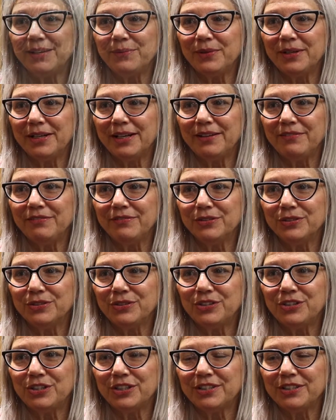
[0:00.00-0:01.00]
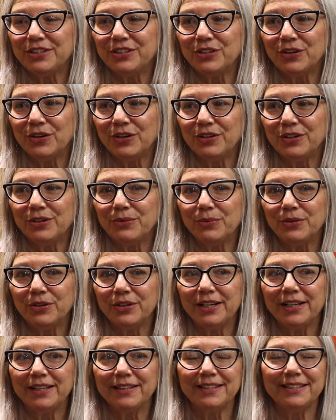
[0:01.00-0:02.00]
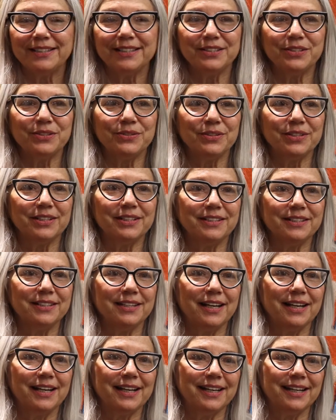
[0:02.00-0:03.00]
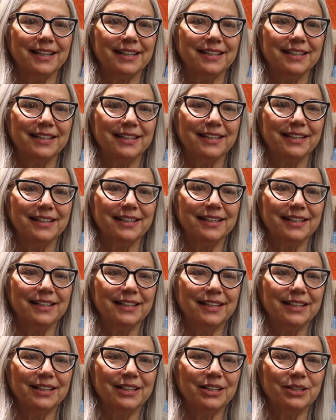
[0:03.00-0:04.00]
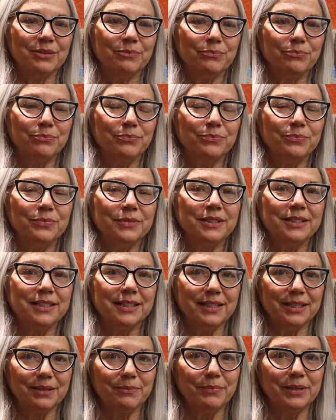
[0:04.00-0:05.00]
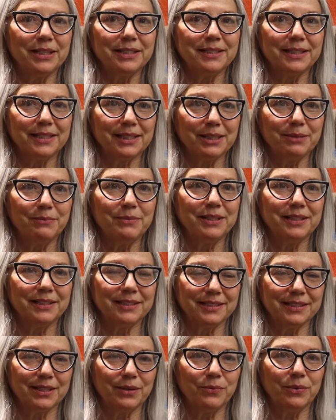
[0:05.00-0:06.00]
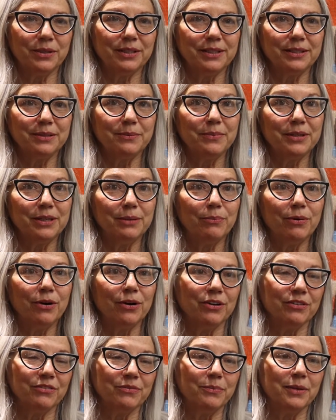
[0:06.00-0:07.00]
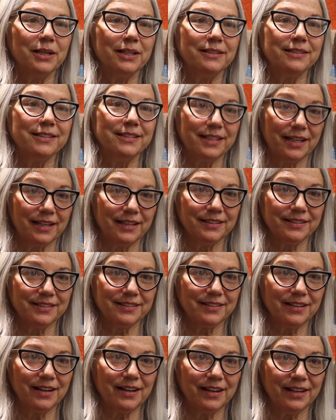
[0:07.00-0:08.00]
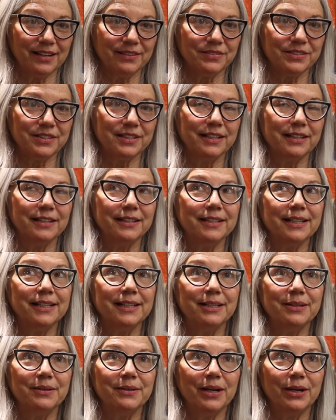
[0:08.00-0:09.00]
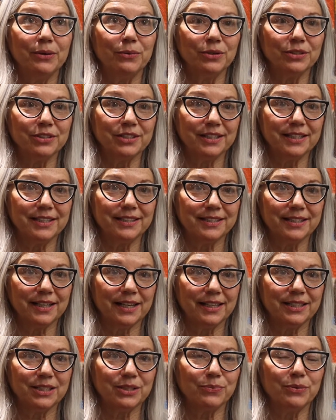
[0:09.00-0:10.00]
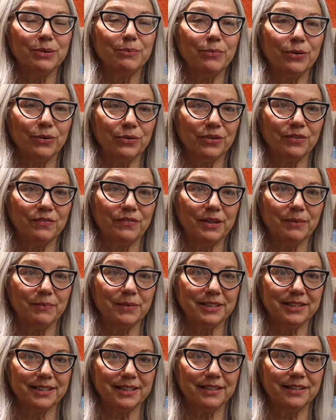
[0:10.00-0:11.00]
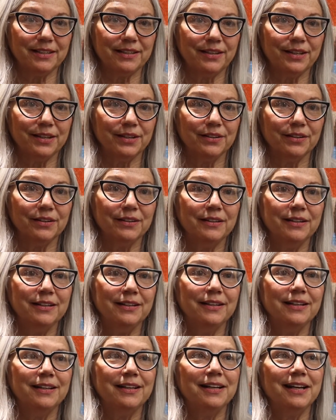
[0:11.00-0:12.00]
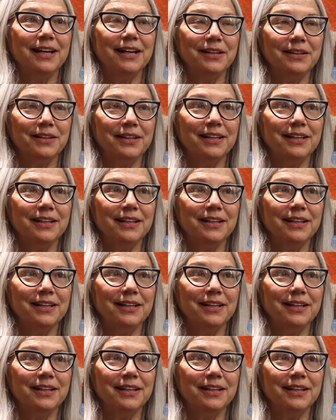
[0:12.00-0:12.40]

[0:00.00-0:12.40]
When I first started working in the district, I did it basically because I wanted to be a part of my son's lives. And uh, I worked at East Heights when both of them attended there. And